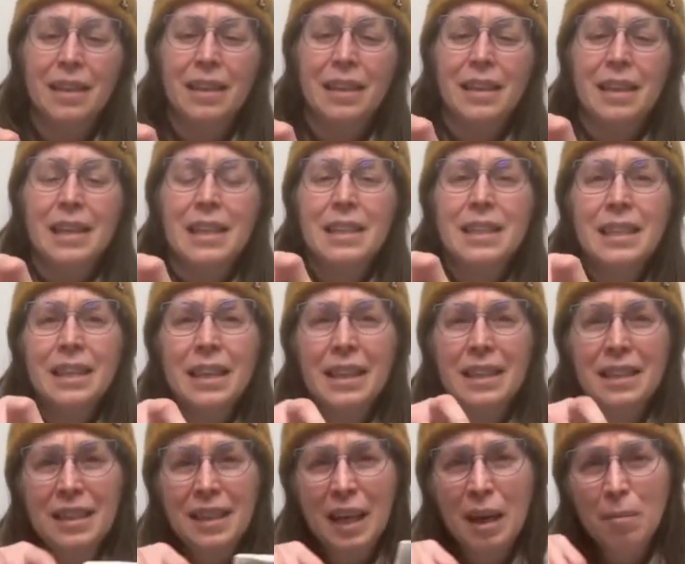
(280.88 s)
is an
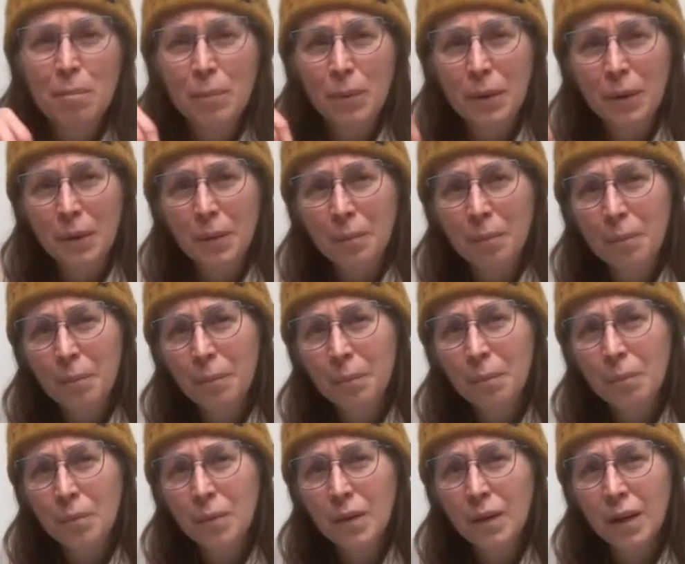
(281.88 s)
example
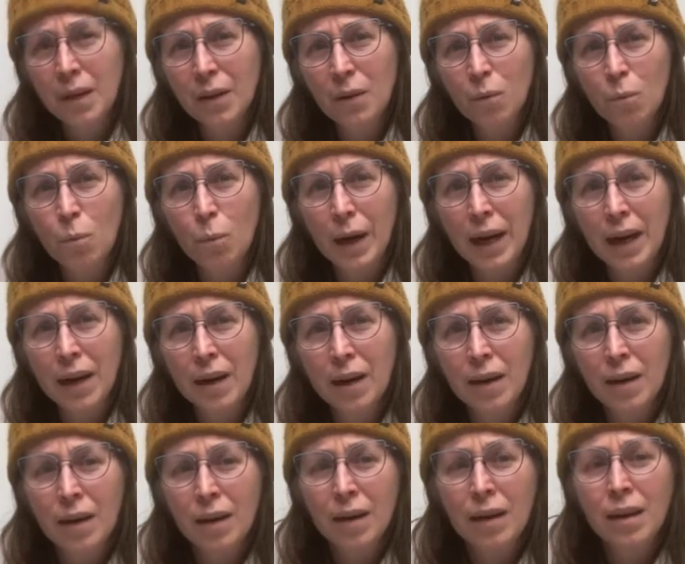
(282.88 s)

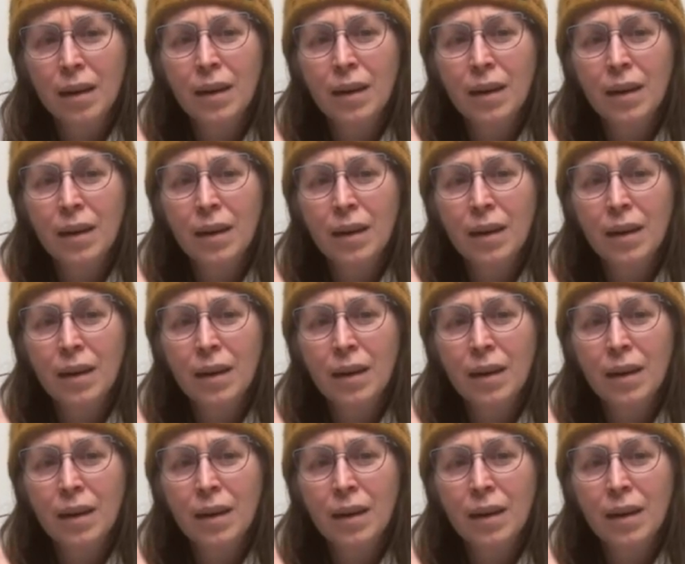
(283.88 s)
where